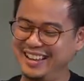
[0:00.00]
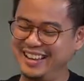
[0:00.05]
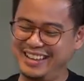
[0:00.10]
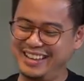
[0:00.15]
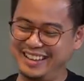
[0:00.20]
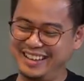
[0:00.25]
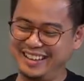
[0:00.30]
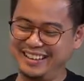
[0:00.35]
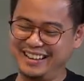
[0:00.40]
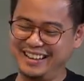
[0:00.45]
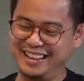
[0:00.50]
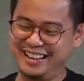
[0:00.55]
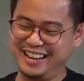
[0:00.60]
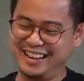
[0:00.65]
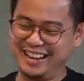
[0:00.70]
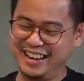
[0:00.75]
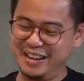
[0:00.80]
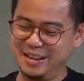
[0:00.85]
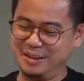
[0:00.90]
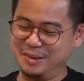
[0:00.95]
All right.
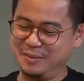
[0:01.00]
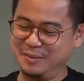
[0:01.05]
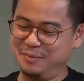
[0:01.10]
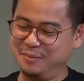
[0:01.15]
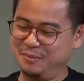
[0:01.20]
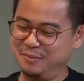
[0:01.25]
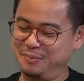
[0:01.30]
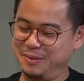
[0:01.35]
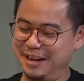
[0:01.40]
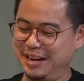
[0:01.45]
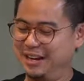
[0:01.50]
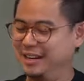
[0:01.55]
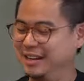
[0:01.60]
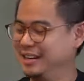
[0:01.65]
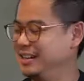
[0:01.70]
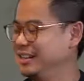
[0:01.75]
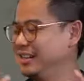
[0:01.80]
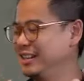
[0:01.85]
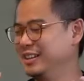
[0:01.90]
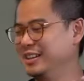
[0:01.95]
But
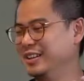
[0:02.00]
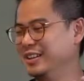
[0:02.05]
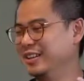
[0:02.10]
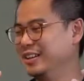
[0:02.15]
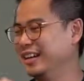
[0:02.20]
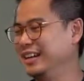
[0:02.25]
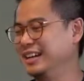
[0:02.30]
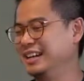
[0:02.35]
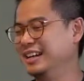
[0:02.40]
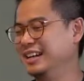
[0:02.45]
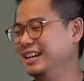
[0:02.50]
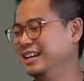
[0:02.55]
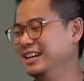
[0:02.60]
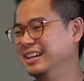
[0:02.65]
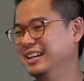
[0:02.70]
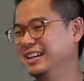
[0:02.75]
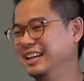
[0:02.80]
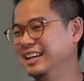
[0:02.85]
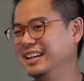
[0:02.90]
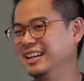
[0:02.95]

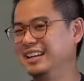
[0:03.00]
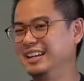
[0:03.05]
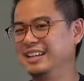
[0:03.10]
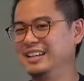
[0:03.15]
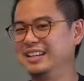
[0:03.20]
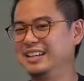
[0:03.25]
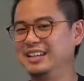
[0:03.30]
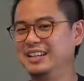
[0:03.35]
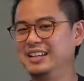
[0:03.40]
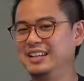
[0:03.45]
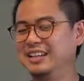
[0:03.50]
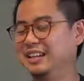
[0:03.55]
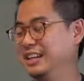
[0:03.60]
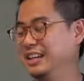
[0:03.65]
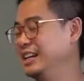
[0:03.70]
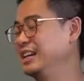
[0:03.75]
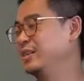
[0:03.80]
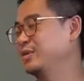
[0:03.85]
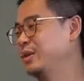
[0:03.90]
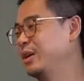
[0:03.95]
it
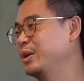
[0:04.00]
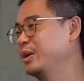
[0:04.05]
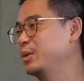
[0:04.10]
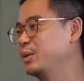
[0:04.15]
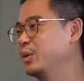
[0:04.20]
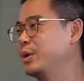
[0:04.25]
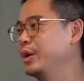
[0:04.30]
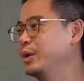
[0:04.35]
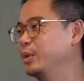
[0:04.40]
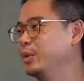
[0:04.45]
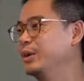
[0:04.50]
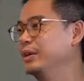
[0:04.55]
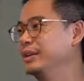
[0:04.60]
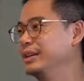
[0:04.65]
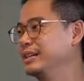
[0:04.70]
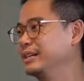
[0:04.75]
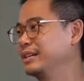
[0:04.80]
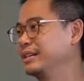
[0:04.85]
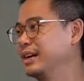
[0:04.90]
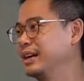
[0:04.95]
is quite a worrying
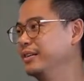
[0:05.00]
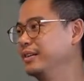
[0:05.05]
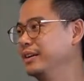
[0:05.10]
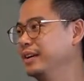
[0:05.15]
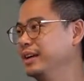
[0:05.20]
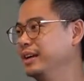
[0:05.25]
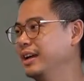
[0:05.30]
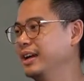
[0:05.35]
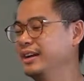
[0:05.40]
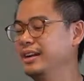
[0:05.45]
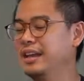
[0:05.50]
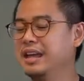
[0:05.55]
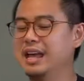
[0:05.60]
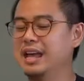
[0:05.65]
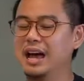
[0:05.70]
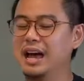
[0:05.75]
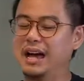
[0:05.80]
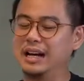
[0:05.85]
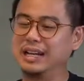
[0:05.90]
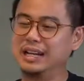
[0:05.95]
sign, right? And
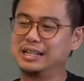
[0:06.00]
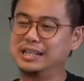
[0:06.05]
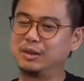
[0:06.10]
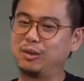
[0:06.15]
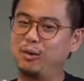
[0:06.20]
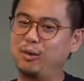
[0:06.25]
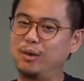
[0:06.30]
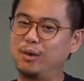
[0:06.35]
I guess the whole